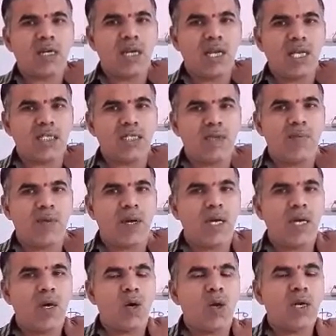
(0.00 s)

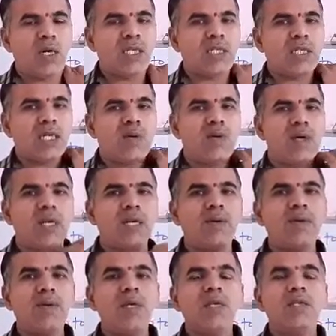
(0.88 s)
classify or
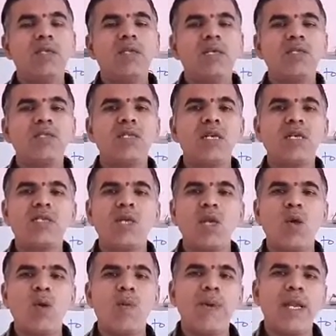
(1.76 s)
discover the
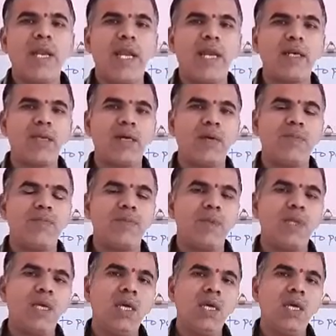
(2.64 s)
structure of an atom.